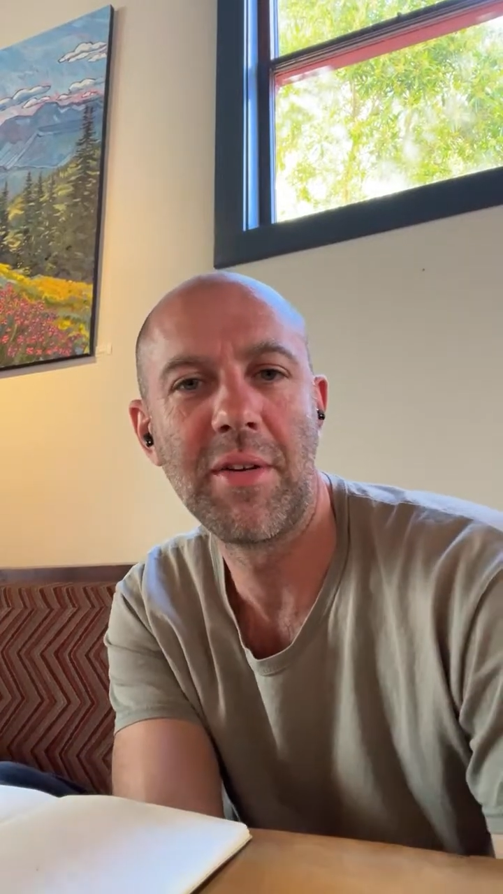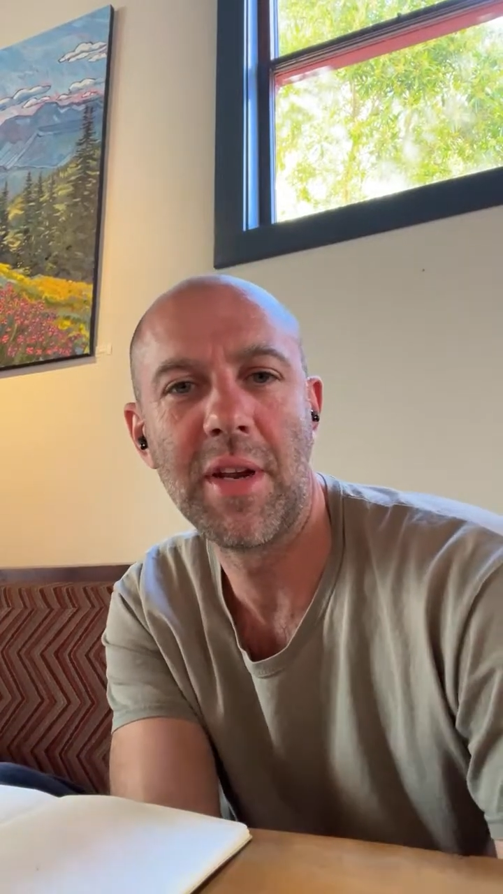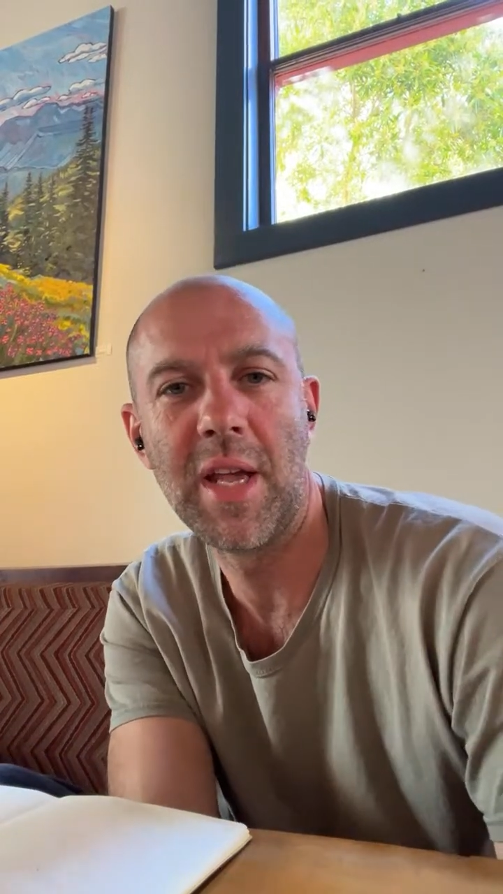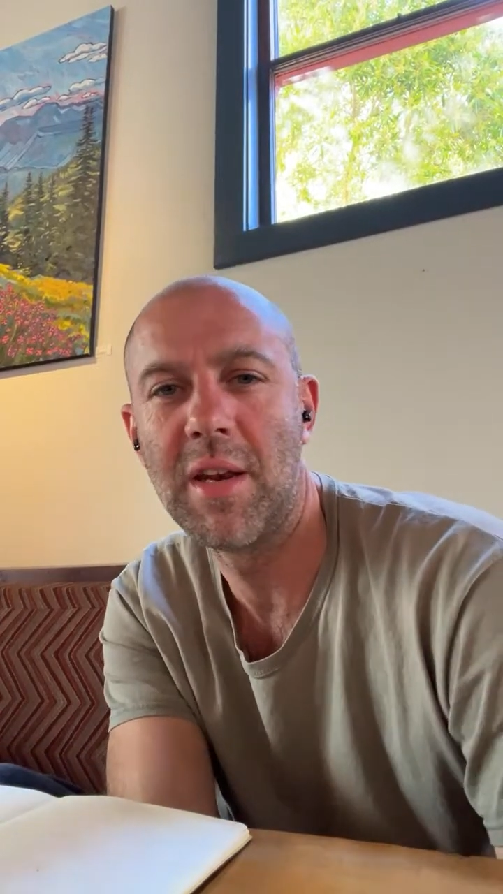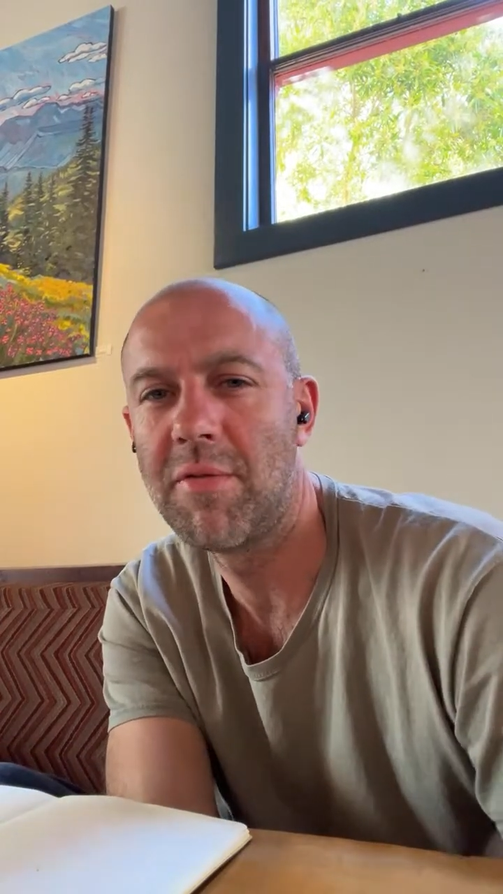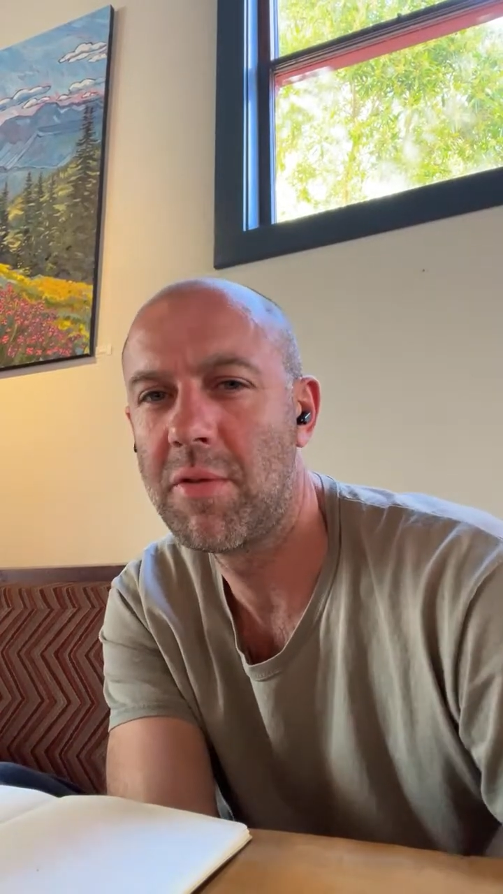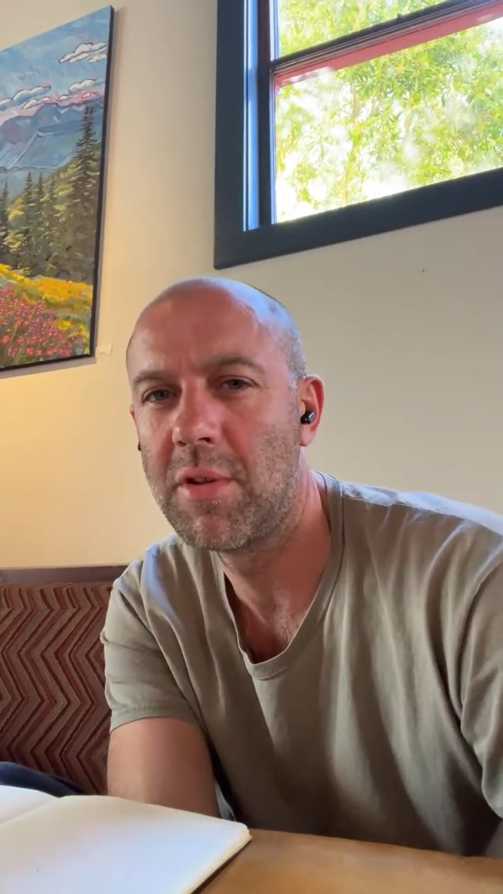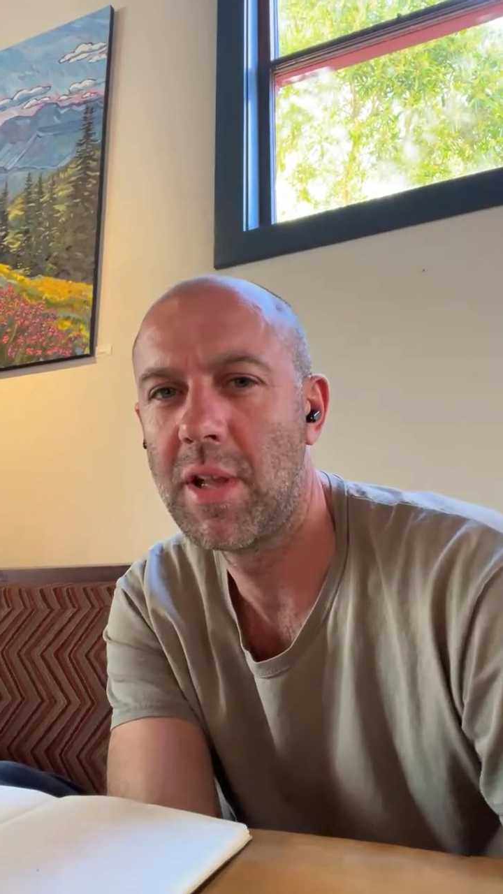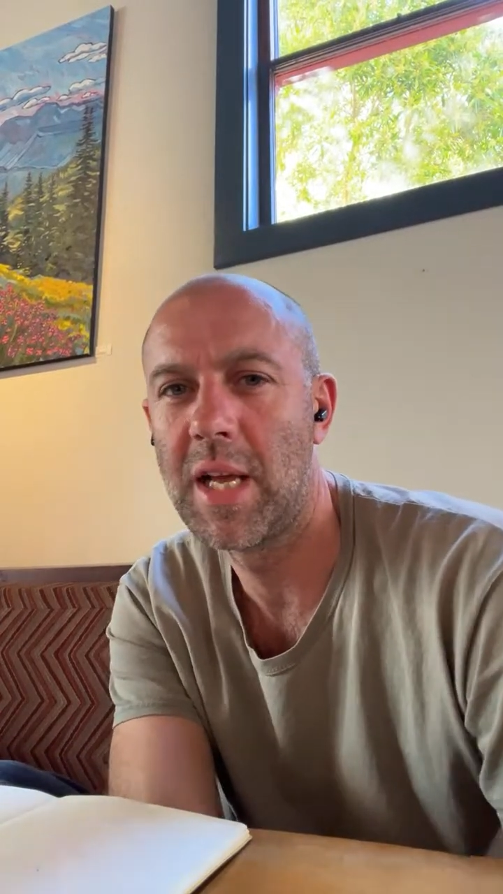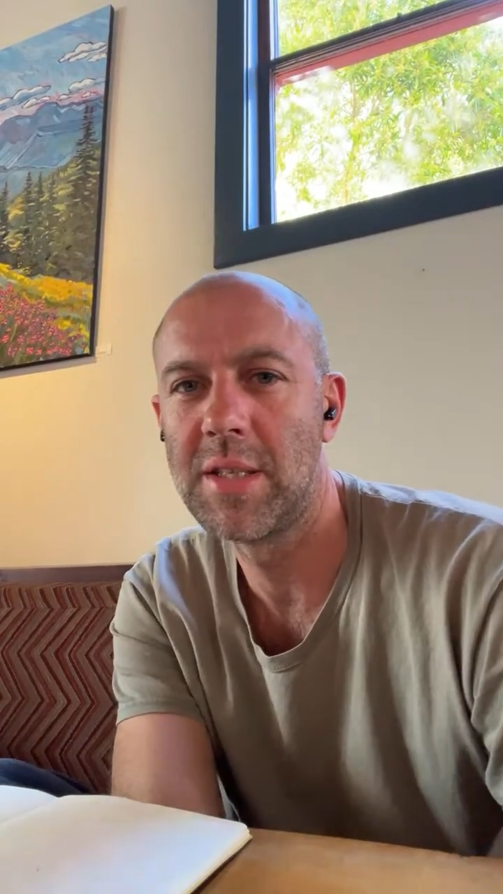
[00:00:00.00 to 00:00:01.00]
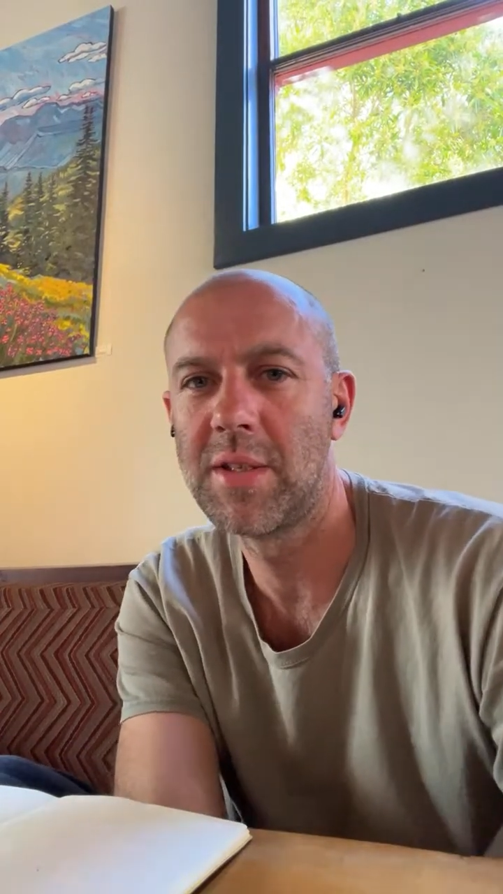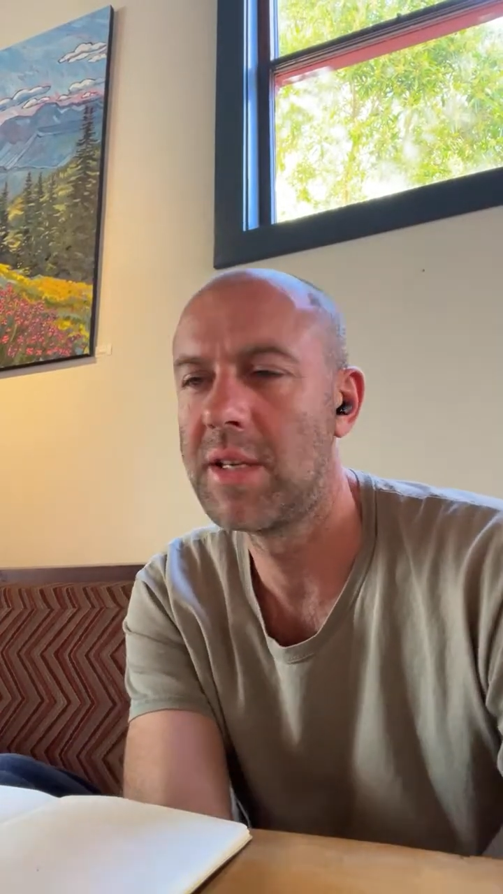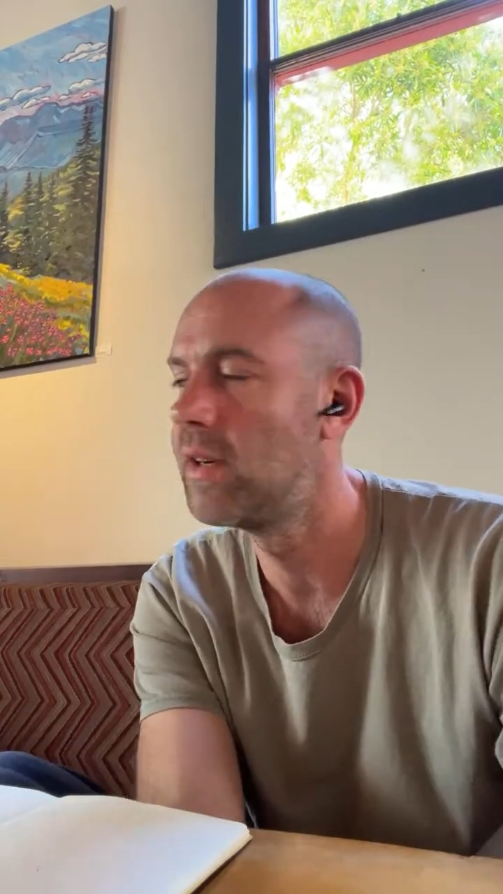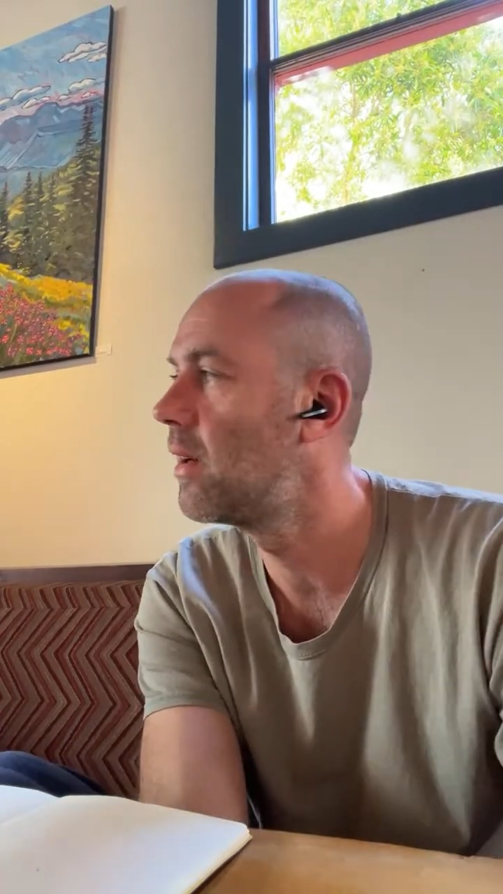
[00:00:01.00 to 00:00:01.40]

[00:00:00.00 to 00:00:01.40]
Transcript: creative for the last year.